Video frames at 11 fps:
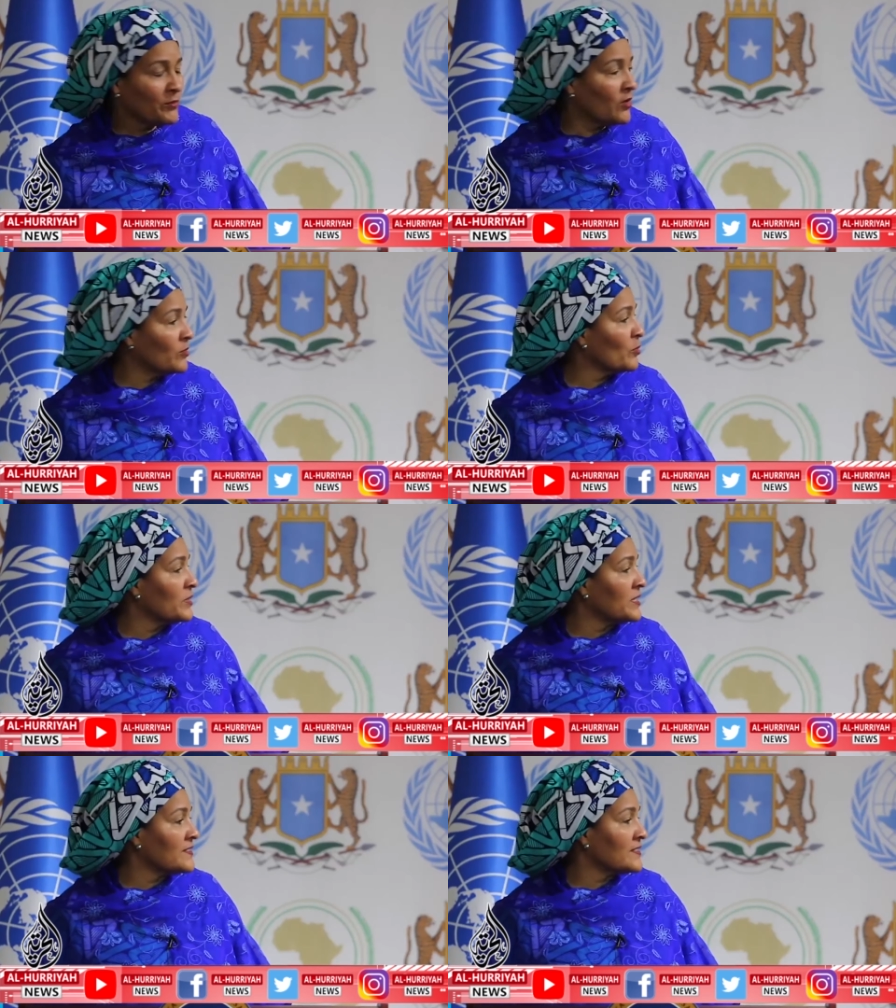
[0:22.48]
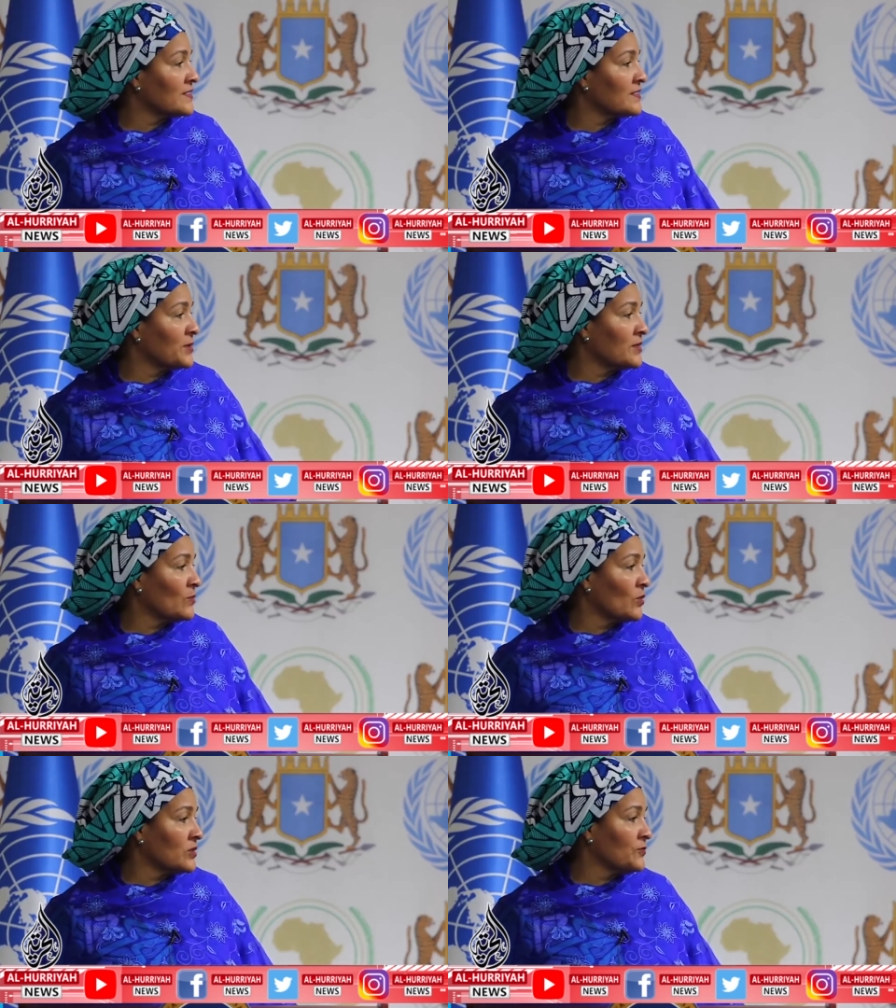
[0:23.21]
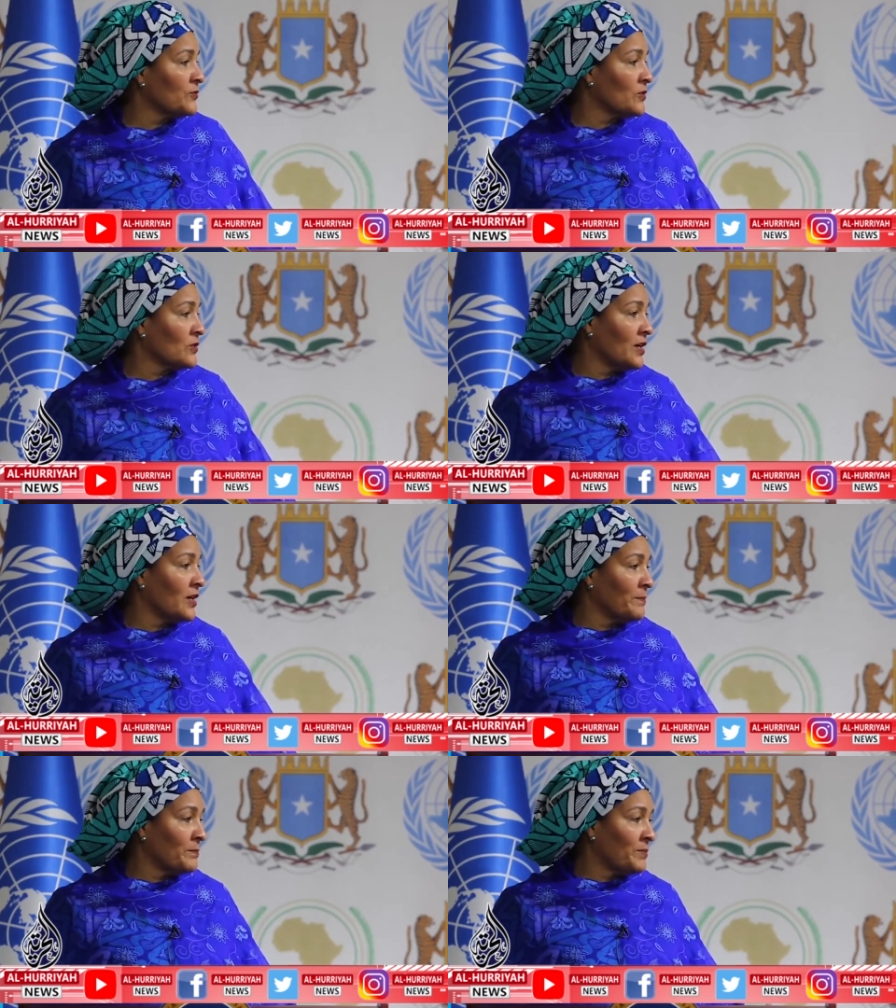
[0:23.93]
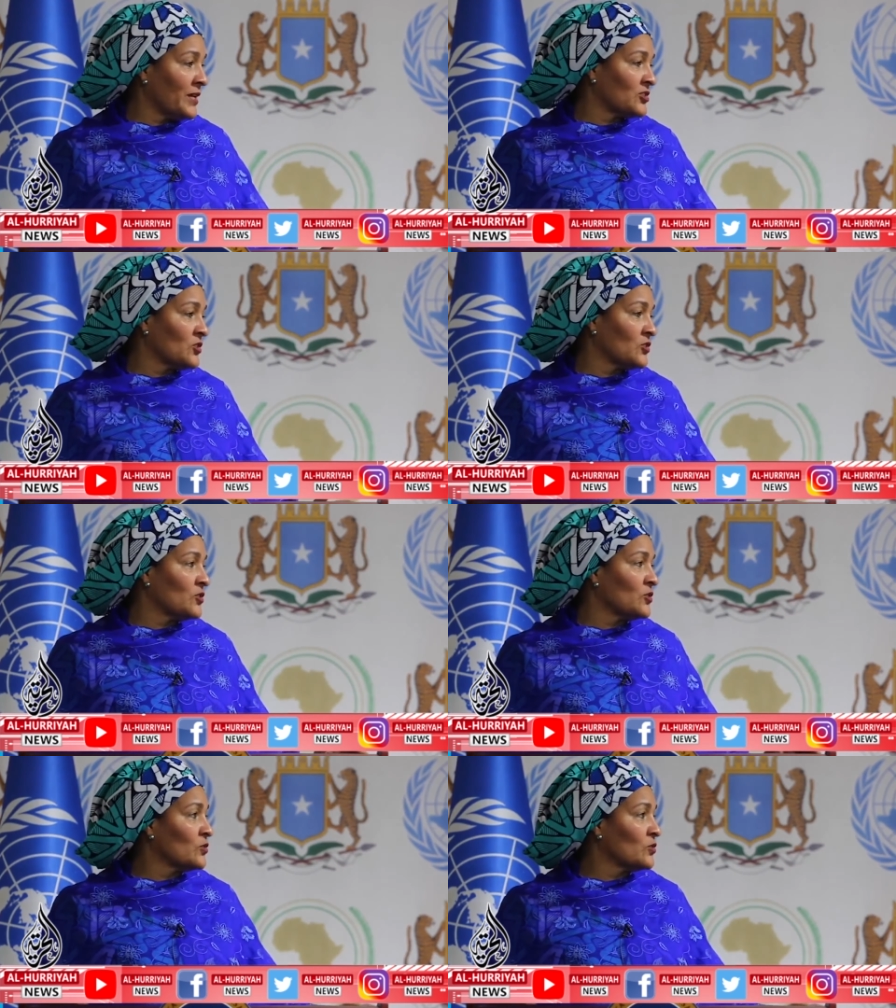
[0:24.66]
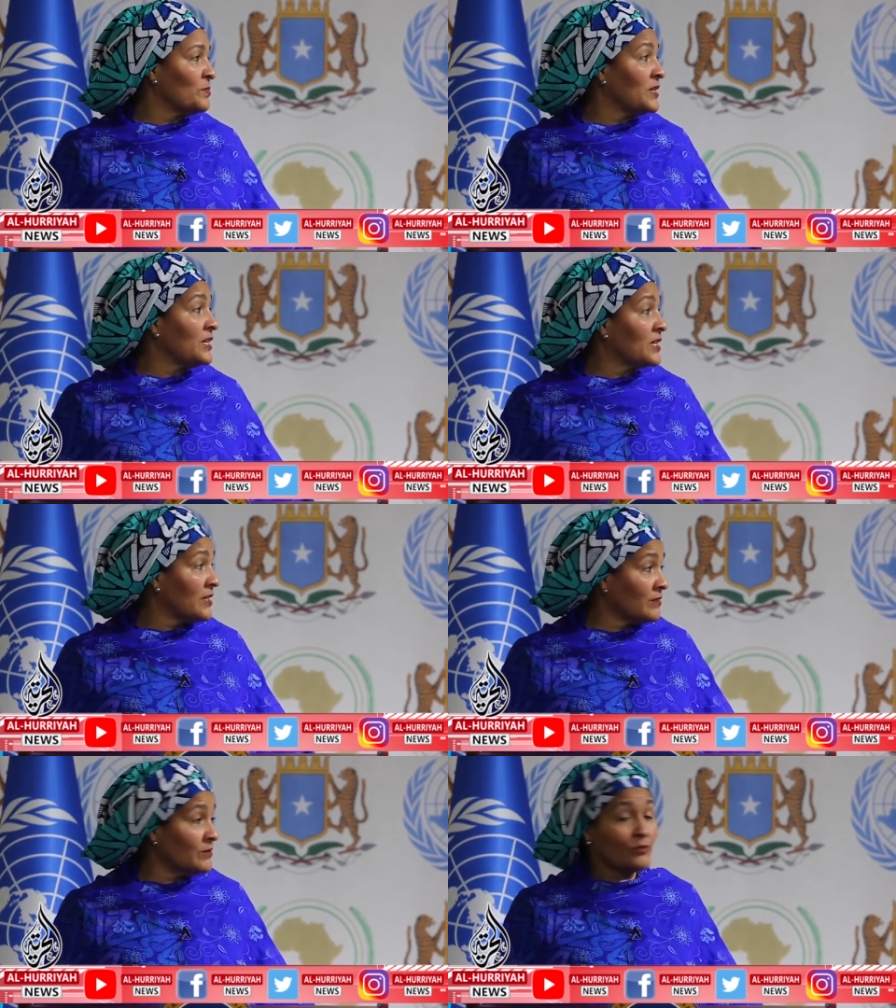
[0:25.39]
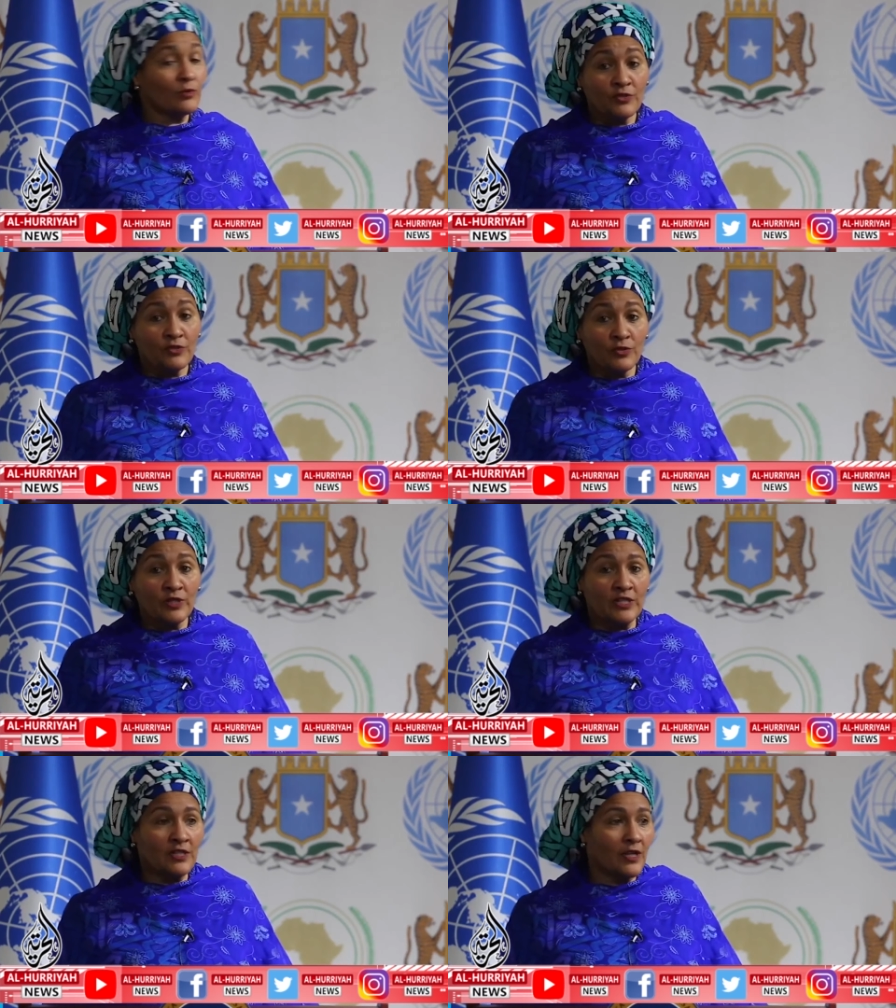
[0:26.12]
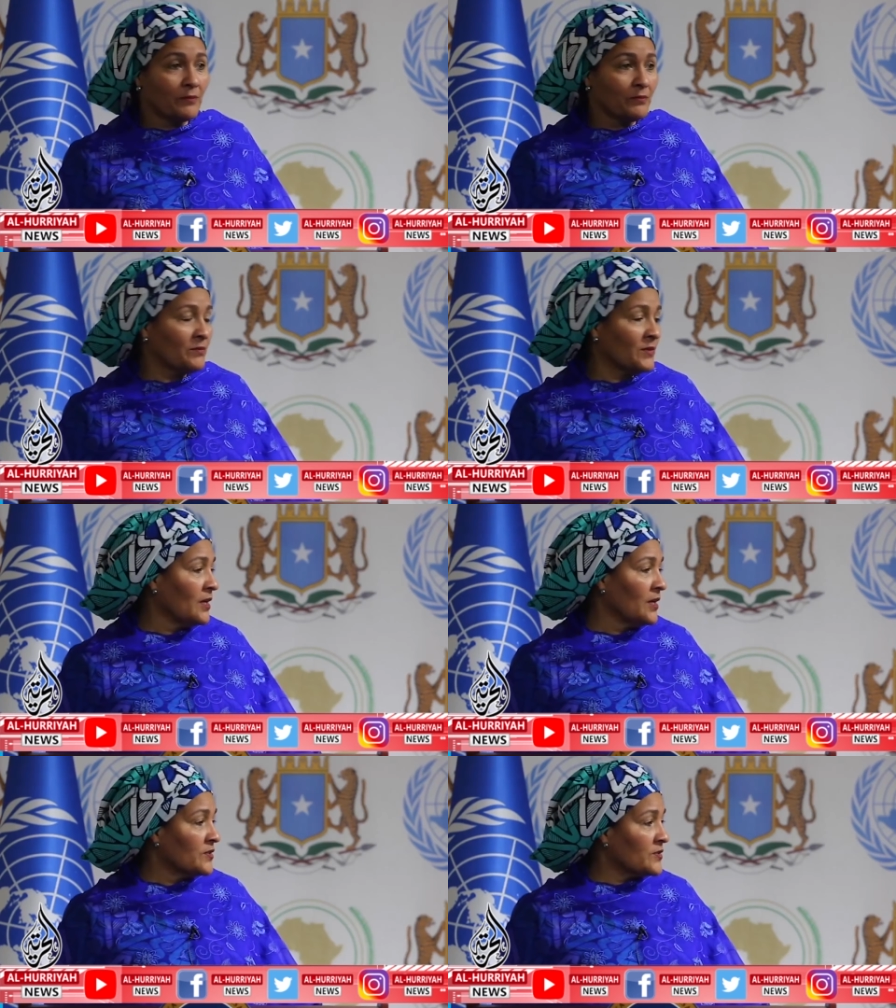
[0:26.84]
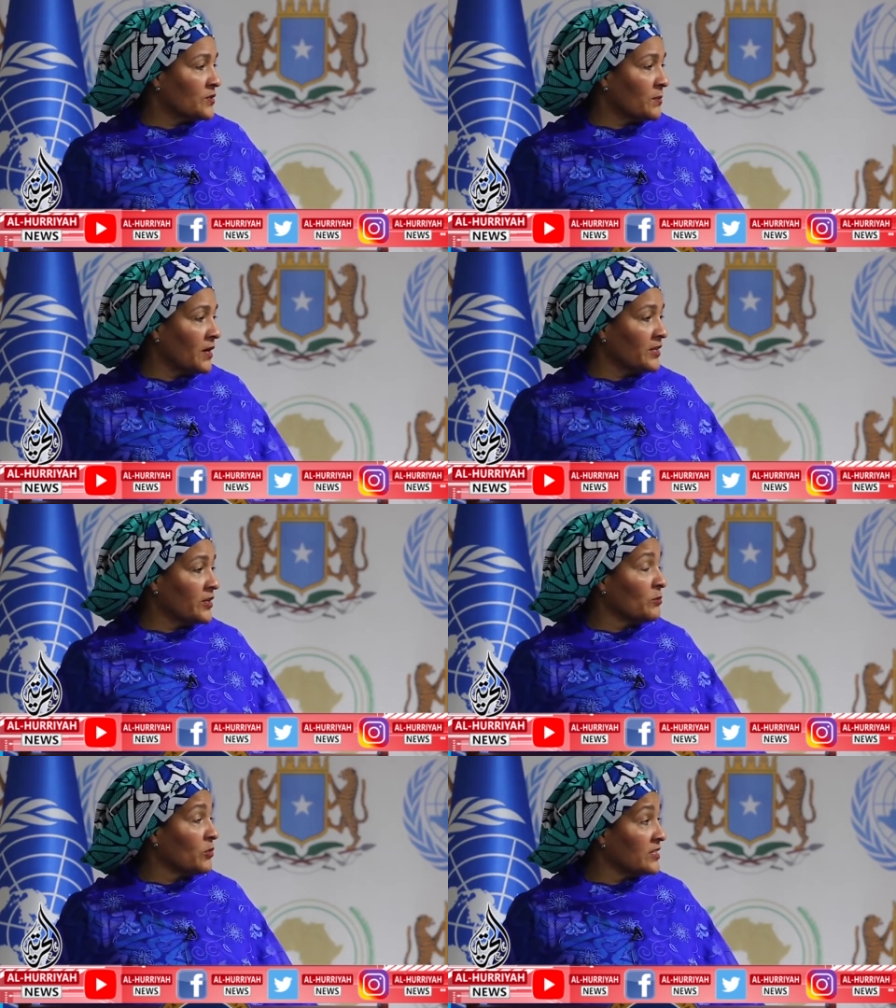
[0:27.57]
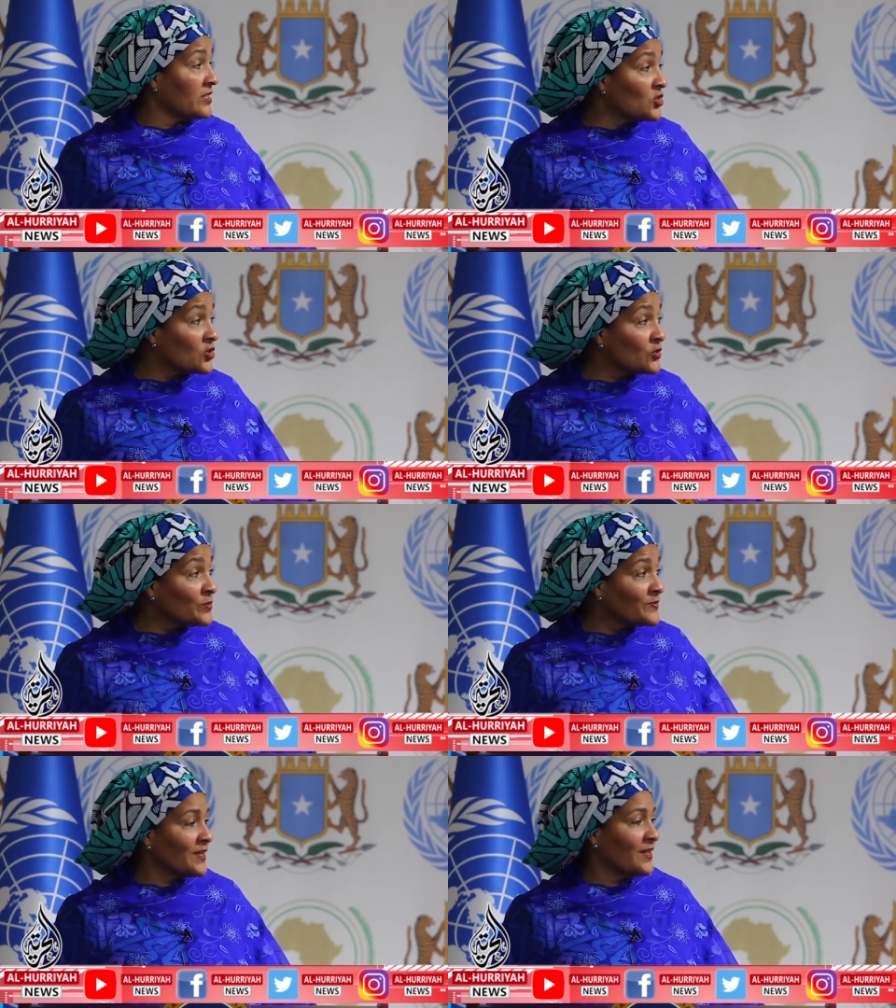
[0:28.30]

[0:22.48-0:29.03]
Honourable Minister. It's been a wonderful pleasure to be here with you in Somalia and Mogadishu.